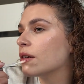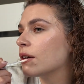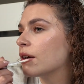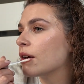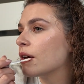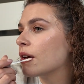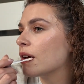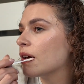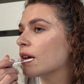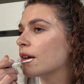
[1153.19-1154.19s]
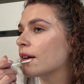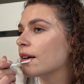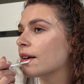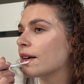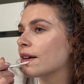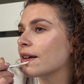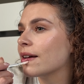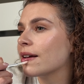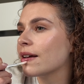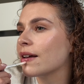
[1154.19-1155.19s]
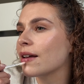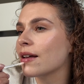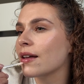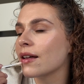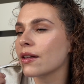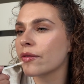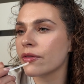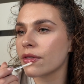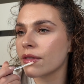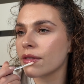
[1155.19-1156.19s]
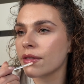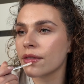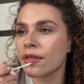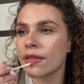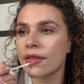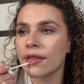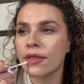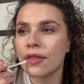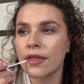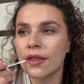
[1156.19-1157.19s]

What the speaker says: that part of it is going to help the light to reflect,